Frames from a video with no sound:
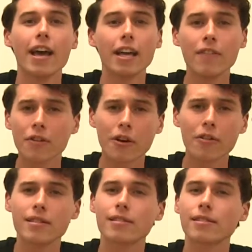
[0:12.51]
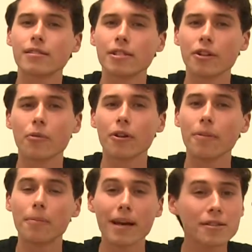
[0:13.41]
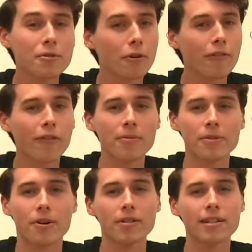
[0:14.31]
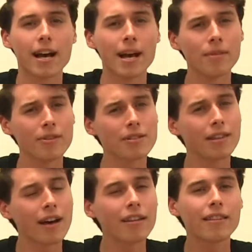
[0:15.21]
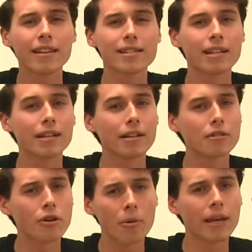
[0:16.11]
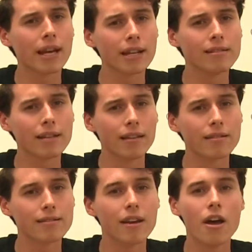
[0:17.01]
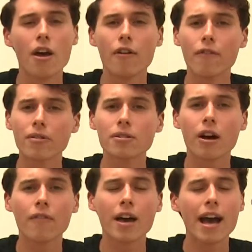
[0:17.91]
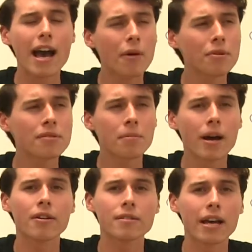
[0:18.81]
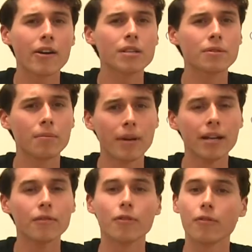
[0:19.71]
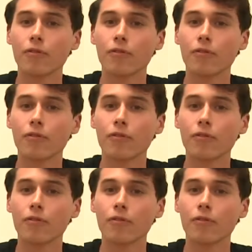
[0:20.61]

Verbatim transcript: Even though this is considered one of the best horror films of all time, there's a lot of things in it that don't make any sense. First off, how has the Myers house been abandoned for